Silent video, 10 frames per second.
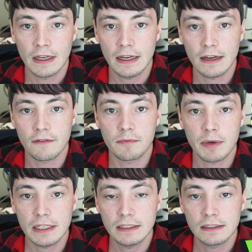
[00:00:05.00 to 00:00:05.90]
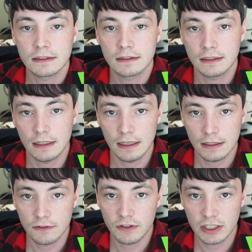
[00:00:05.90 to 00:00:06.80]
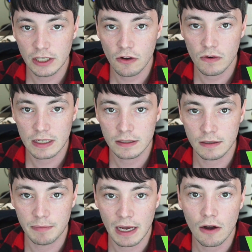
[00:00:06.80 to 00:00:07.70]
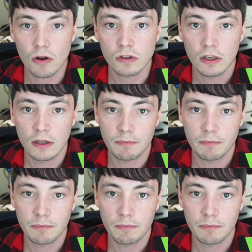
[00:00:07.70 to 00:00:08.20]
Hey everybody! Today's video is about